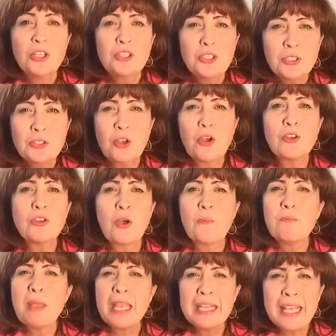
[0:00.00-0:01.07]
you don't know,
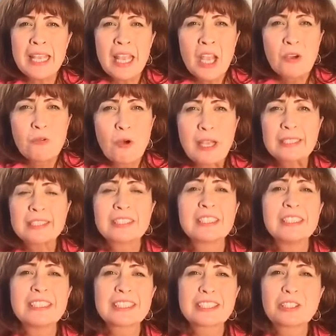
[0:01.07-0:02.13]
many
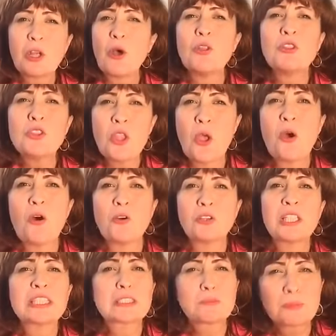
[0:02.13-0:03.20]
Westerners don't know
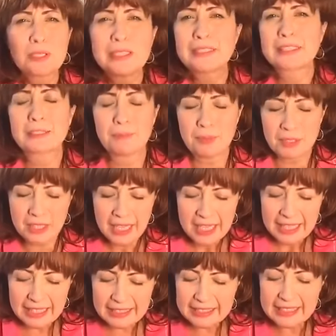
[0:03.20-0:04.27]
this principle.
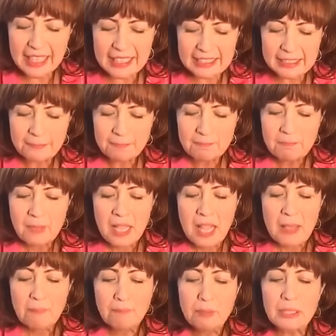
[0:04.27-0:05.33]
He says,
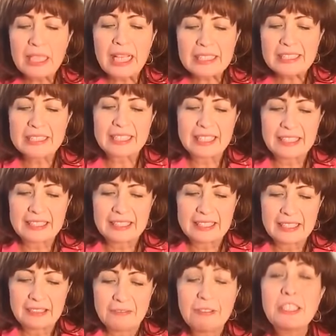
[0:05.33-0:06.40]
blessed,
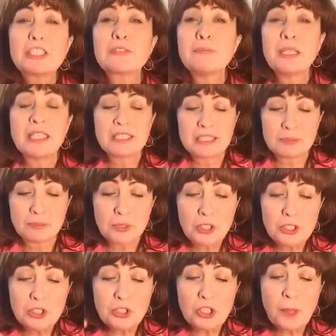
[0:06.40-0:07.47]
which means
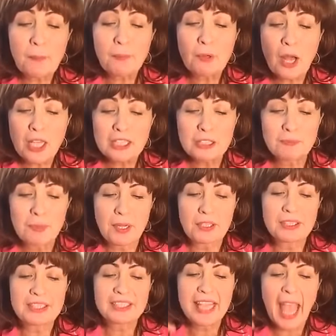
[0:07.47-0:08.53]
spiritually
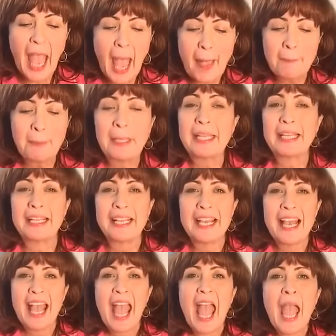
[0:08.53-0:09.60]
prosperous, happy.
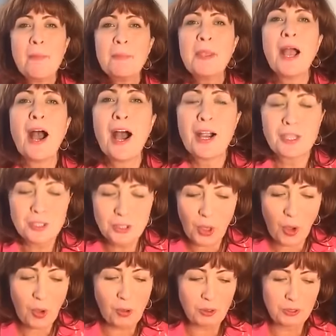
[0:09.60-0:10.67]
Happy are
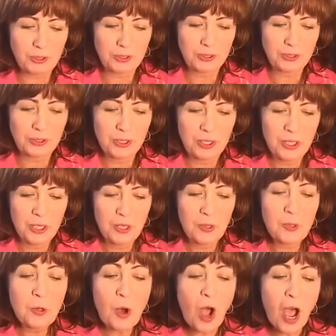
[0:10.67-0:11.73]
those
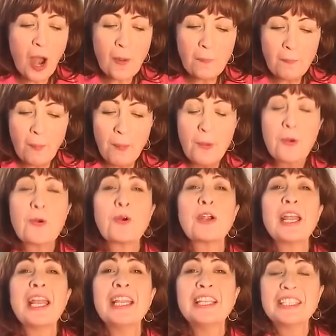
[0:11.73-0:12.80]
who are poor
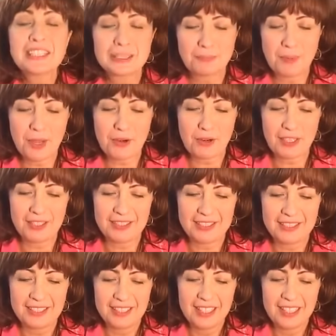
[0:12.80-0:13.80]
in the spirit.